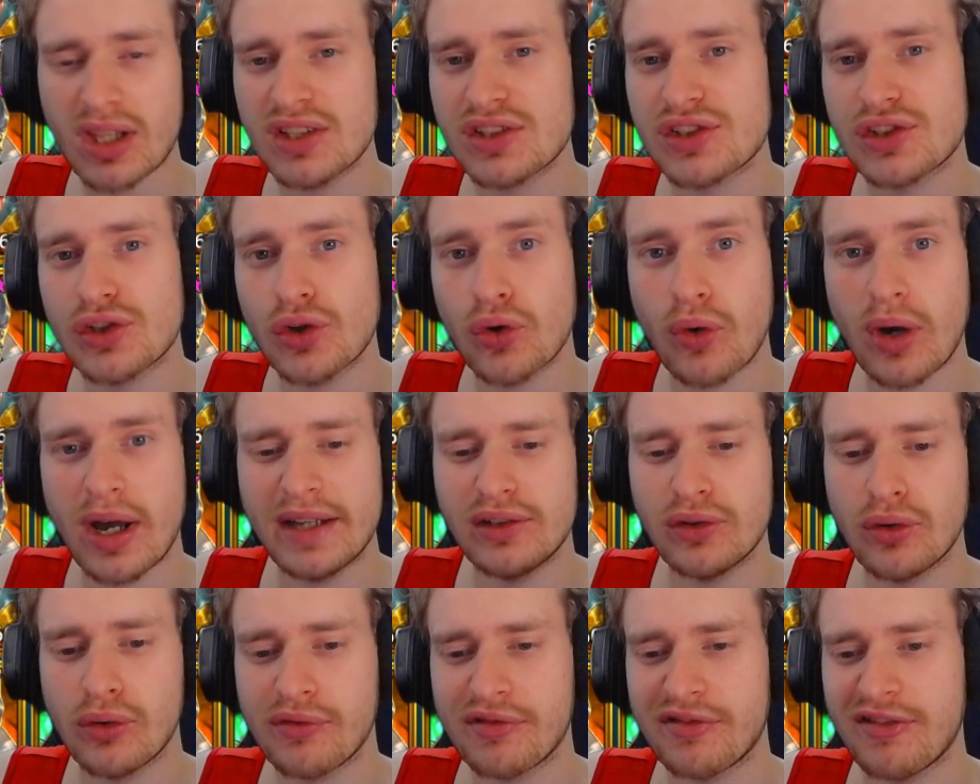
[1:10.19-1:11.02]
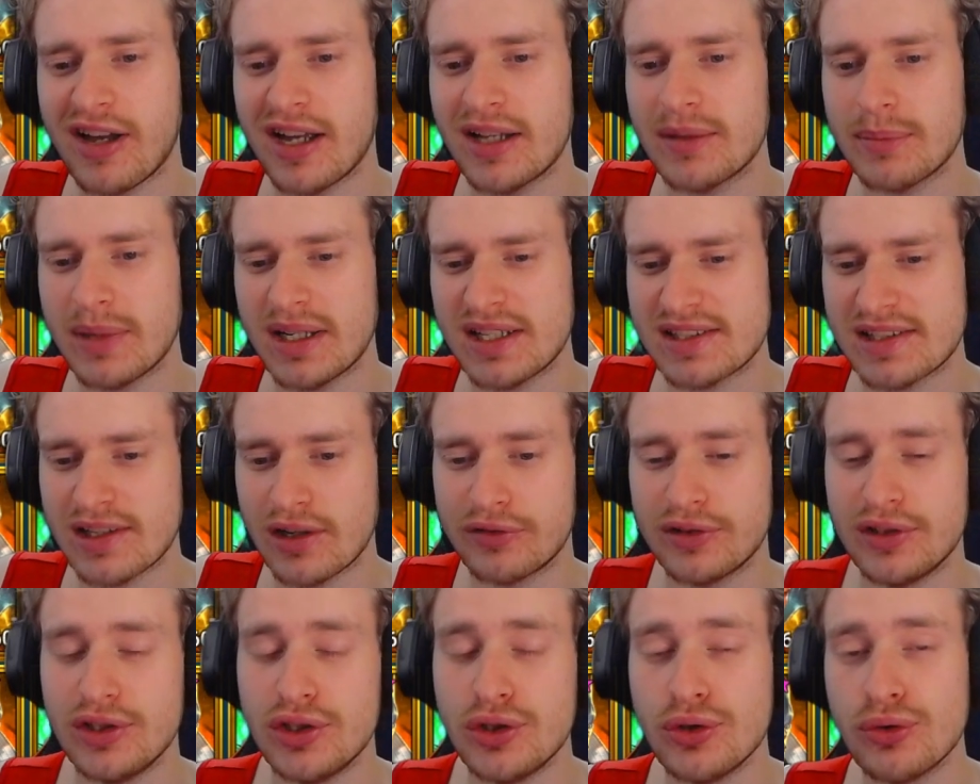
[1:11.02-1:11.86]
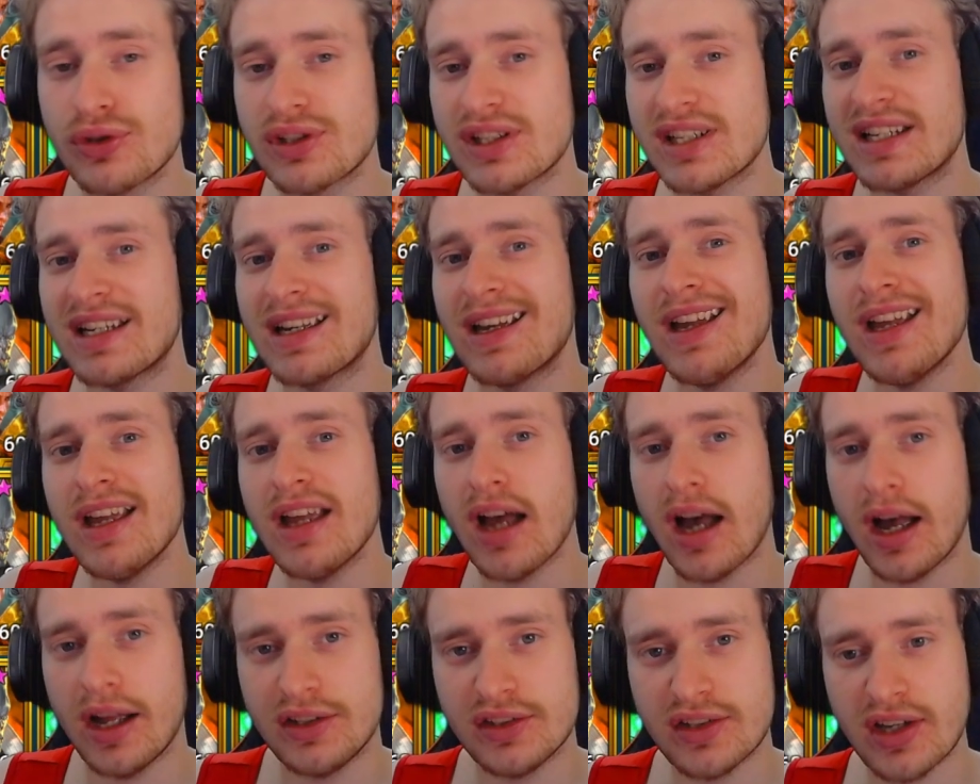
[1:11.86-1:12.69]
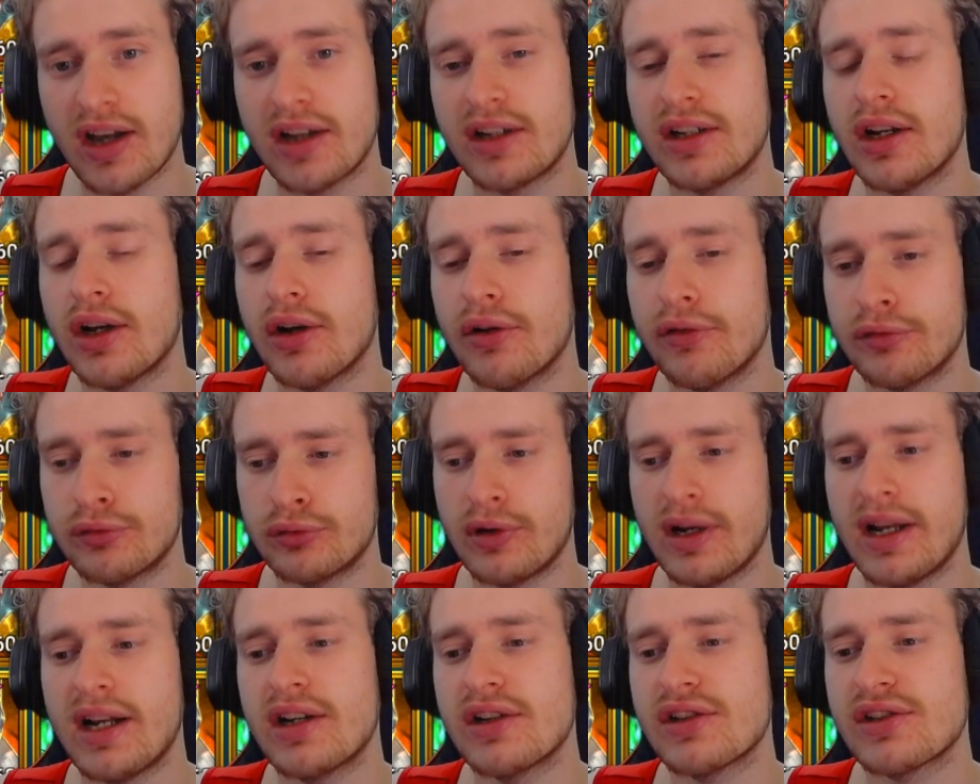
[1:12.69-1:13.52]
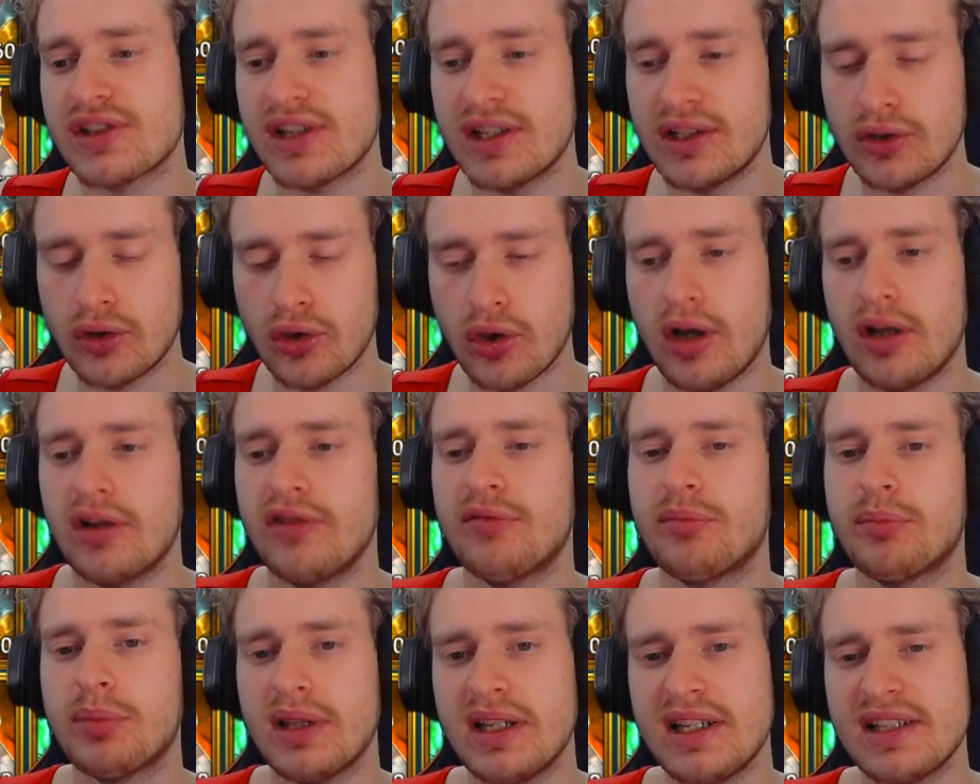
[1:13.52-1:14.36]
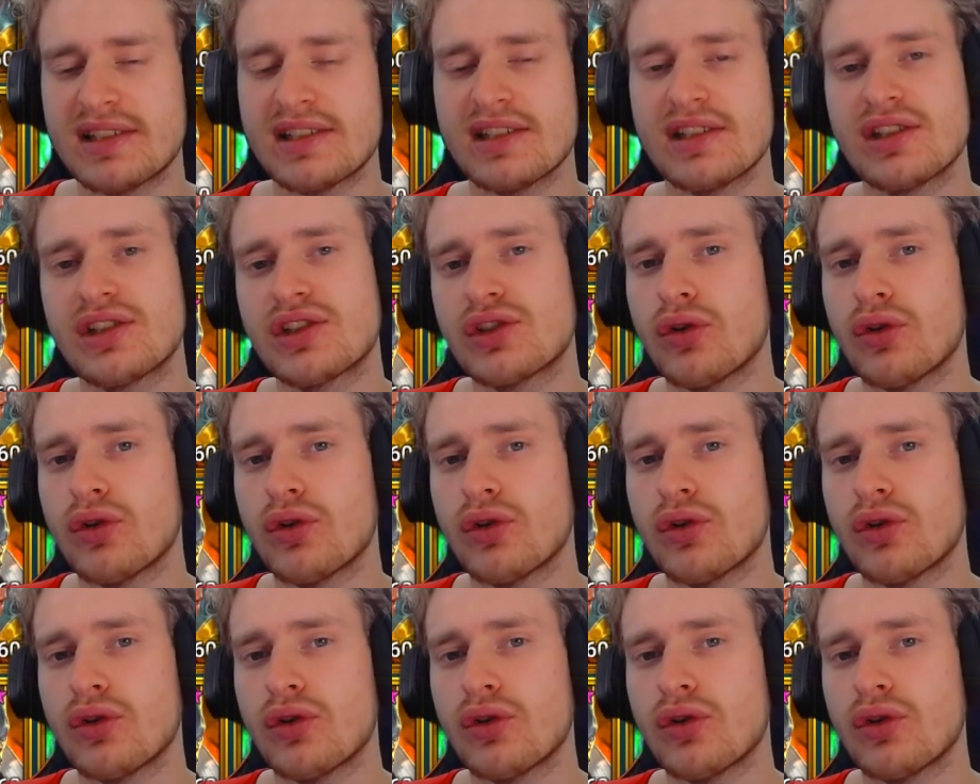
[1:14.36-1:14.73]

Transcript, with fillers: So I don't find myself using a ton of rares in a lot of places.